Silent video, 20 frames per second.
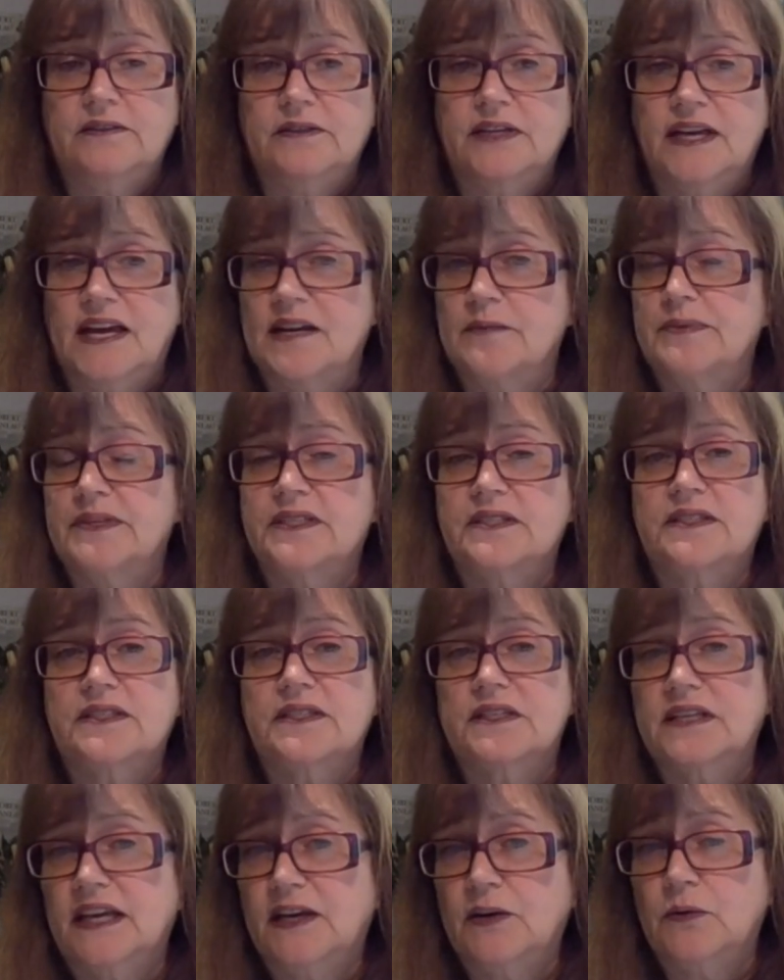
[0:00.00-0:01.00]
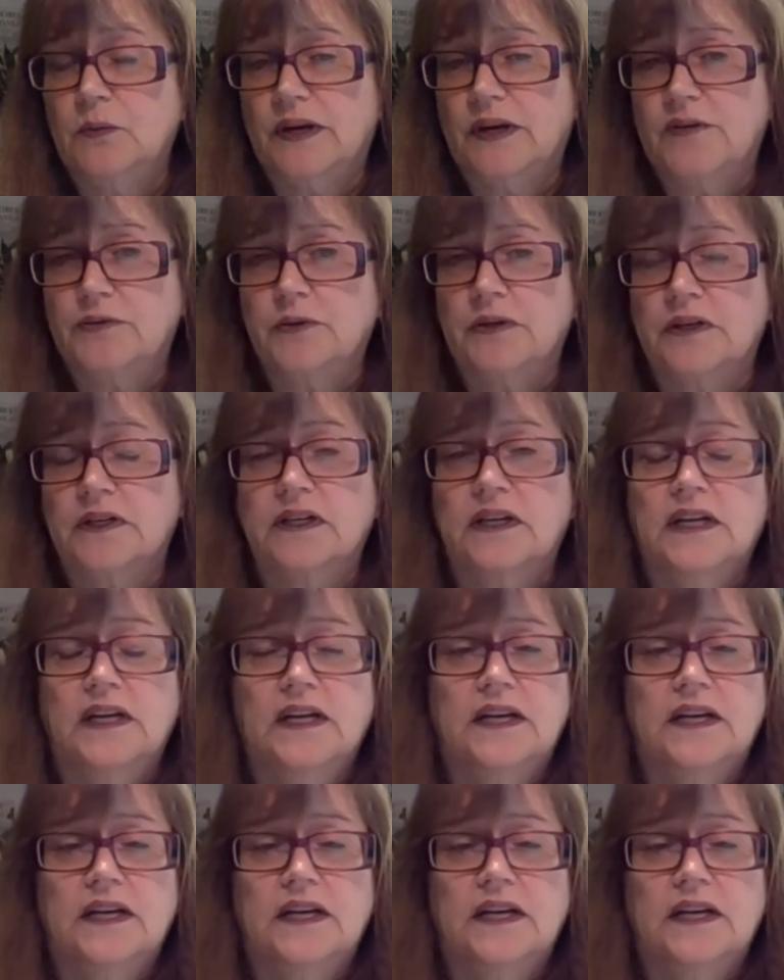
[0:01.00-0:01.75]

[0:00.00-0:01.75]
cannabis is a gateway drug.